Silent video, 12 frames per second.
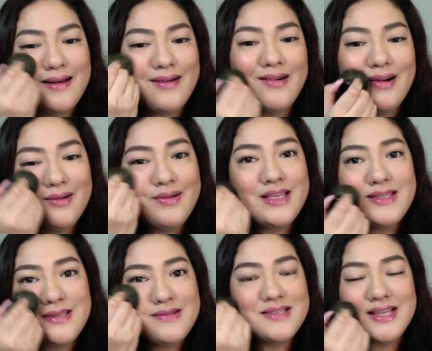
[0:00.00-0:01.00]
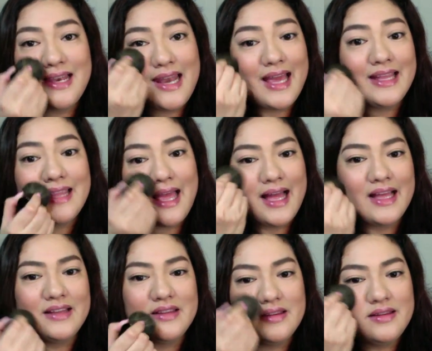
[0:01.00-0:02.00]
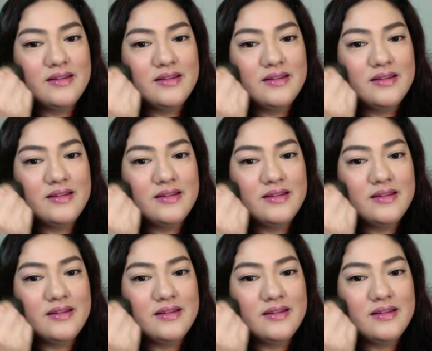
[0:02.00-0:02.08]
Always use a light hand